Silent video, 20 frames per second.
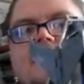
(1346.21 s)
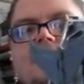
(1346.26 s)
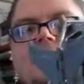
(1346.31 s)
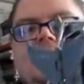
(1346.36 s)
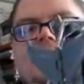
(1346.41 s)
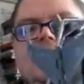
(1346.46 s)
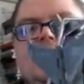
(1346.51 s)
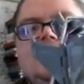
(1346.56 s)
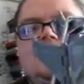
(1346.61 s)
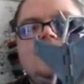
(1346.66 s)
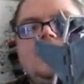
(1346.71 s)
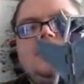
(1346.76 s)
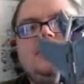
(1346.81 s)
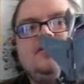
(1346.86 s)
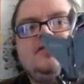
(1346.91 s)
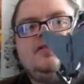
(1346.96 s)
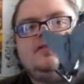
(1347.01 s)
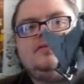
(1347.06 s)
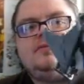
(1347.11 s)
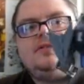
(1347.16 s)
a
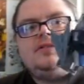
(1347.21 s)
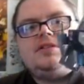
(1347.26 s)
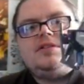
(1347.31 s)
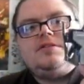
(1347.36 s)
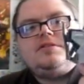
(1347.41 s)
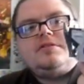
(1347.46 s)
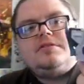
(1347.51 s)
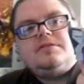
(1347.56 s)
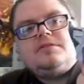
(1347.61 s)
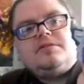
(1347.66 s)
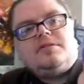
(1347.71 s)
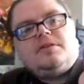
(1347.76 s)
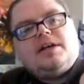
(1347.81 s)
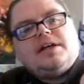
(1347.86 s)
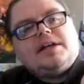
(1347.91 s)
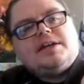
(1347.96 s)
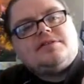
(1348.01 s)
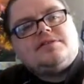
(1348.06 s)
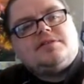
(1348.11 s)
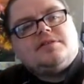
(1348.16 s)
shield, which is quite a
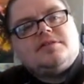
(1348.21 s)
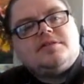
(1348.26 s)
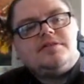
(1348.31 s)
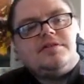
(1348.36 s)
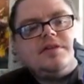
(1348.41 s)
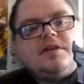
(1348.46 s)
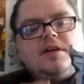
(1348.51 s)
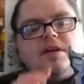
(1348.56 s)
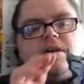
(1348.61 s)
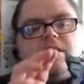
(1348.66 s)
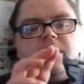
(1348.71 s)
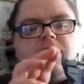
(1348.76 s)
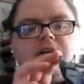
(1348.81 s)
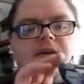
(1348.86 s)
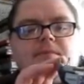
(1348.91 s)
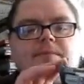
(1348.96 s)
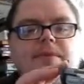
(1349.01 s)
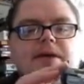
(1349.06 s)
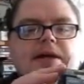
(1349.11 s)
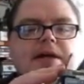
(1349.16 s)
nice touch.
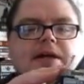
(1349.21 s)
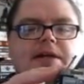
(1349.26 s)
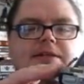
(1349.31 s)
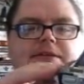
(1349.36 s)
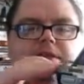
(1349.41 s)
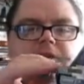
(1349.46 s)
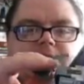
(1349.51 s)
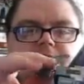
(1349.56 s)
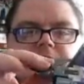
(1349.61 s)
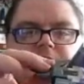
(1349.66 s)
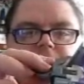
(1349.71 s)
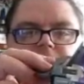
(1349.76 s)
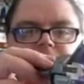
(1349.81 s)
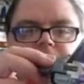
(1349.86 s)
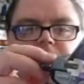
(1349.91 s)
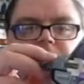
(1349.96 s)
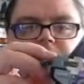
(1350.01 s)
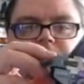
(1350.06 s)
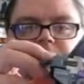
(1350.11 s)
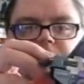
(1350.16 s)
But I tend to do it